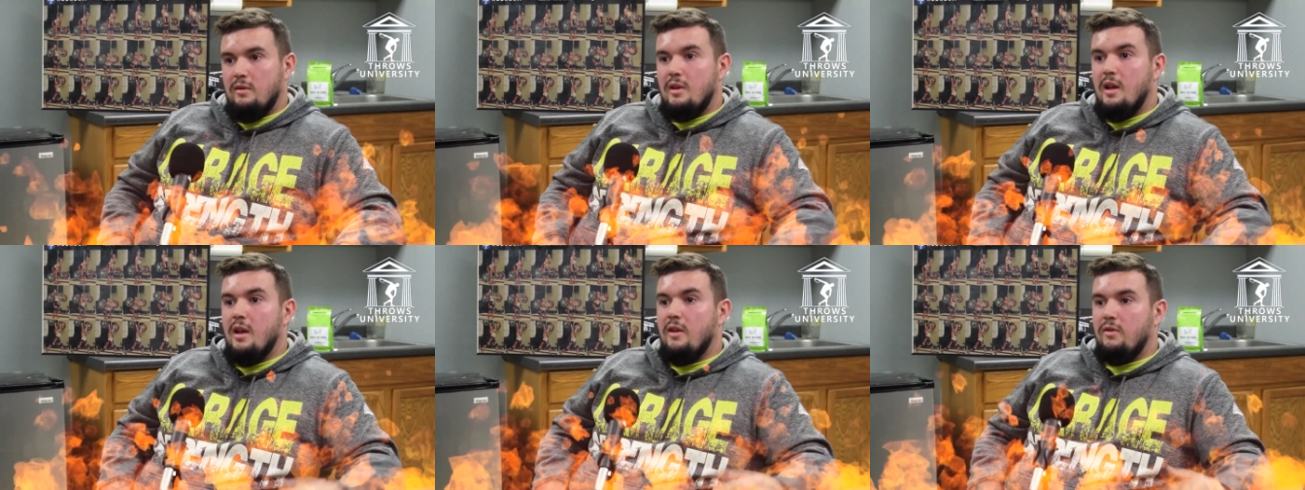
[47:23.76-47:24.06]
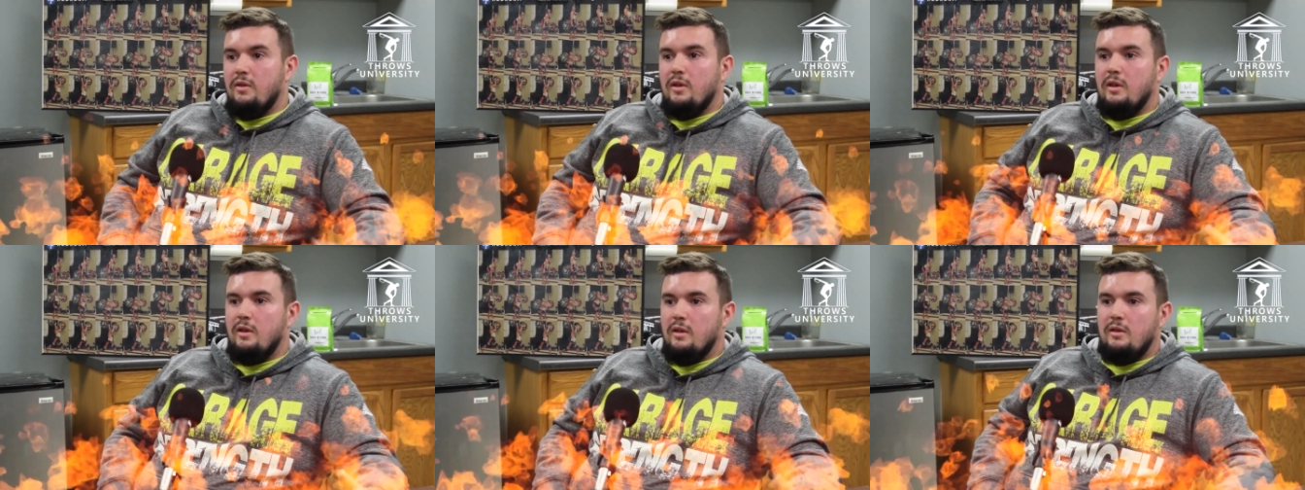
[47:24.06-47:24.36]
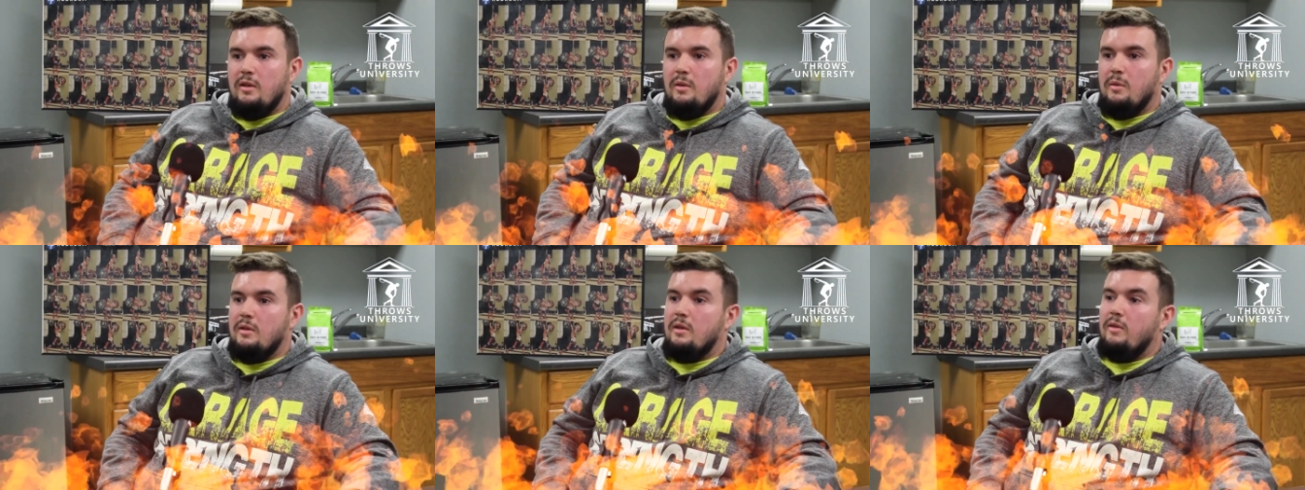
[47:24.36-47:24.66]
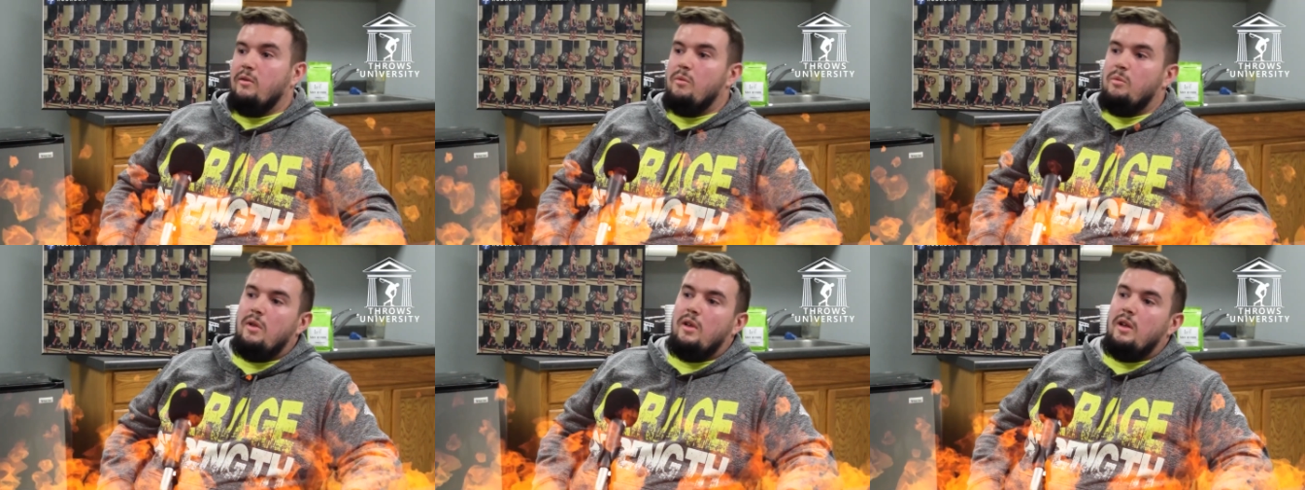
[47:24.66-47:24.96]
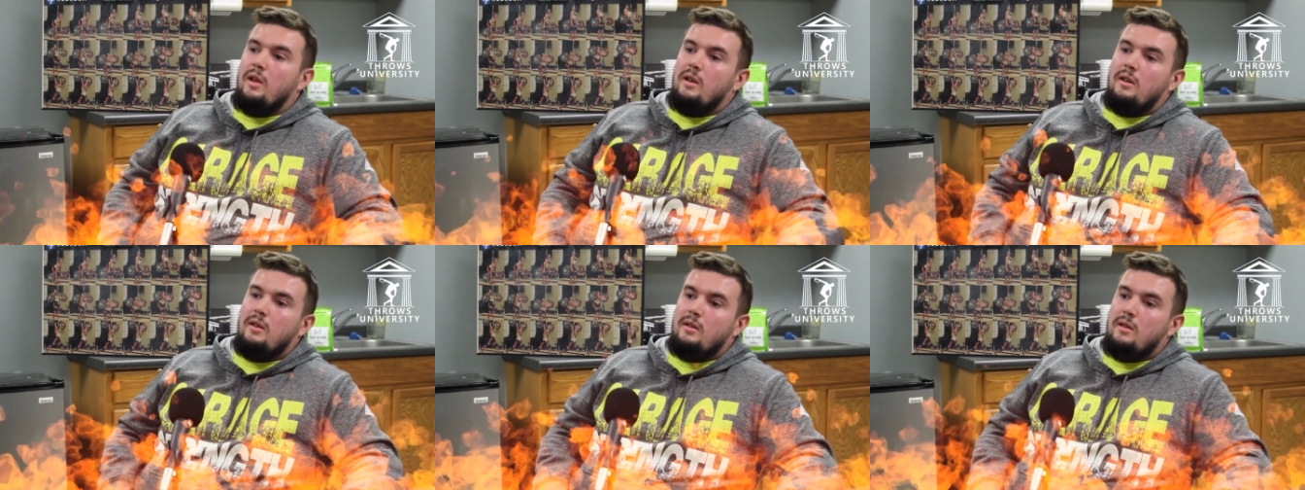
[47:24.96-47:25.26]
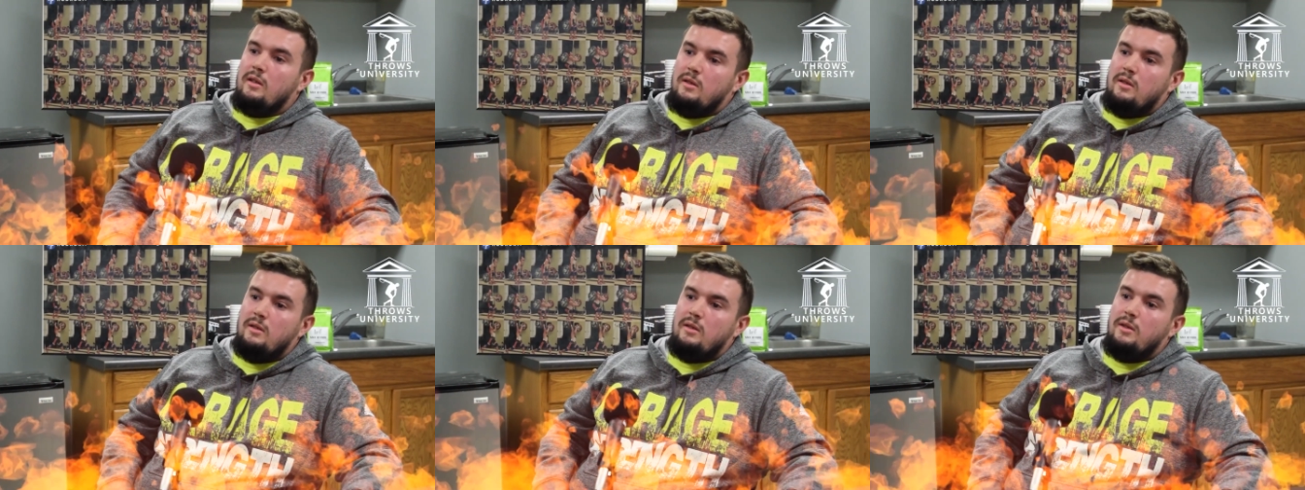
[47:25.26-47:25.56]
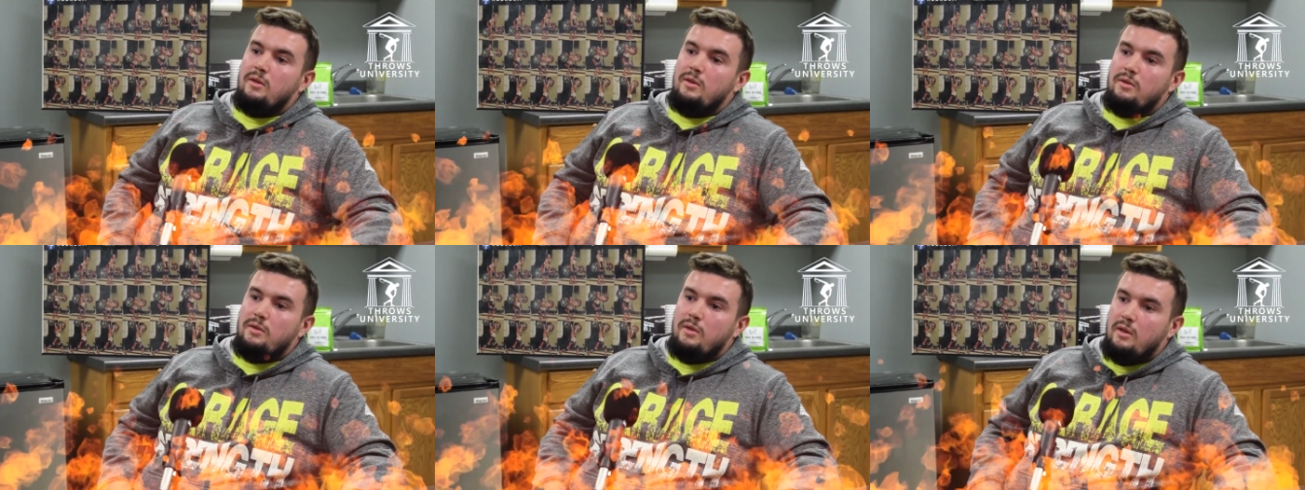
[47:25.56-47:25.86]
definitely could see myself applying it to
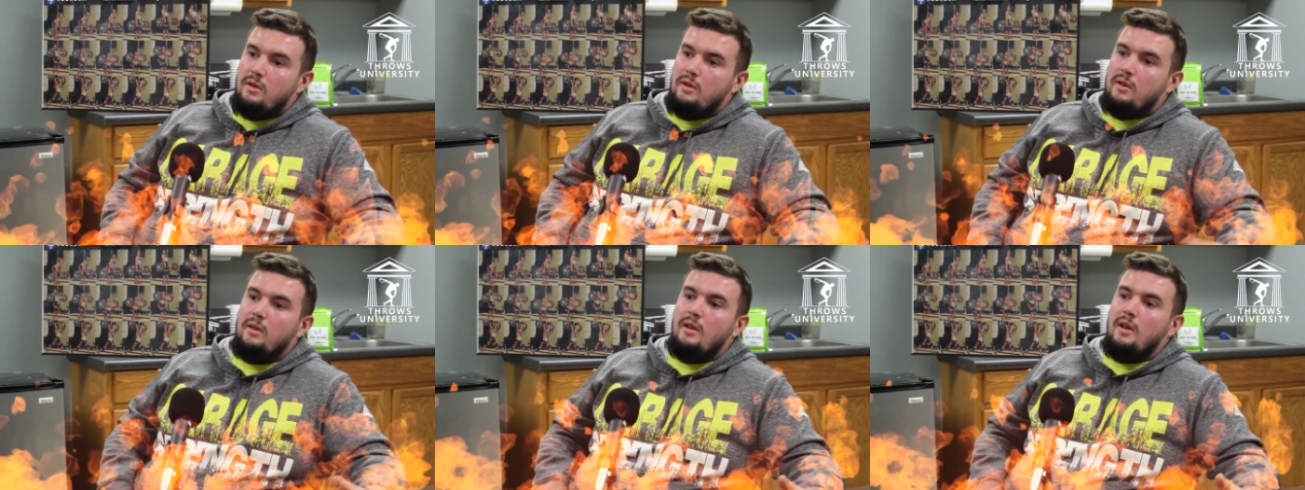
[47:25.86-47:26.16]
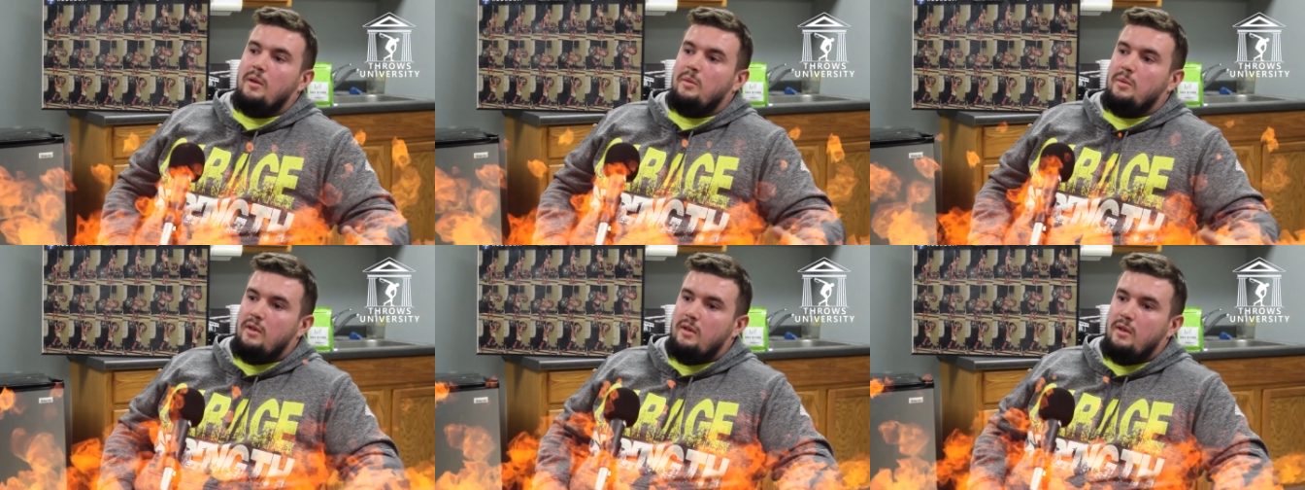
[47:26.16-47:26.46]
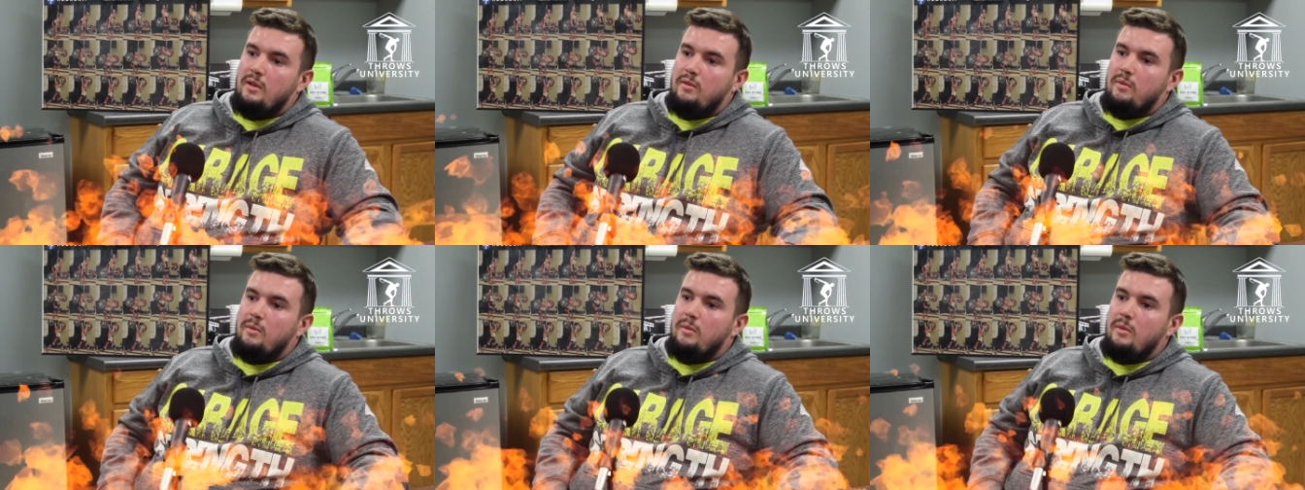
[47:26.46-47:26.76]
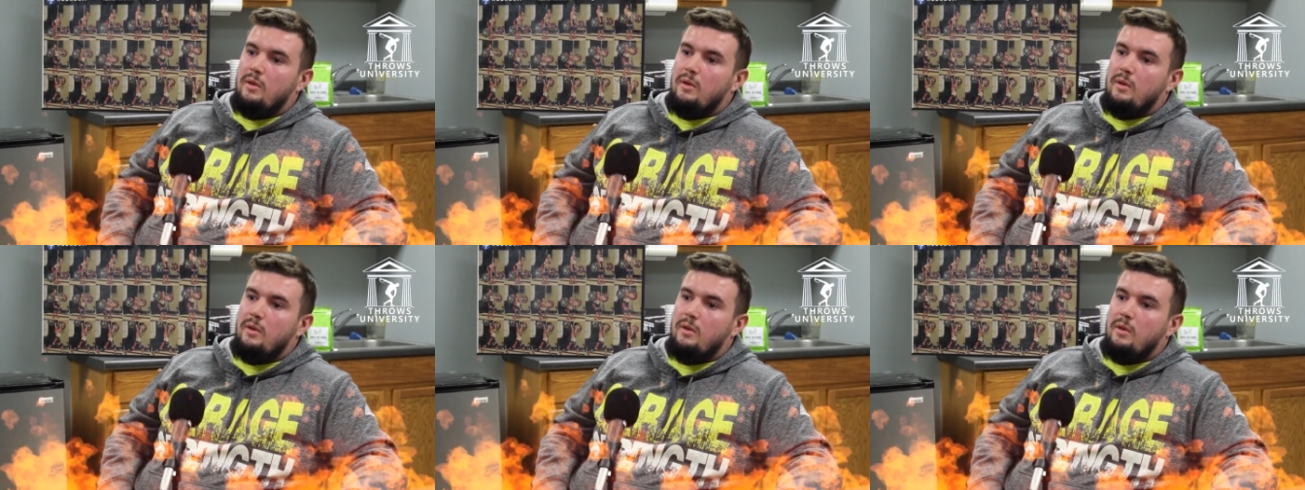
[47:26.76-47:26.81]
construction type stuff.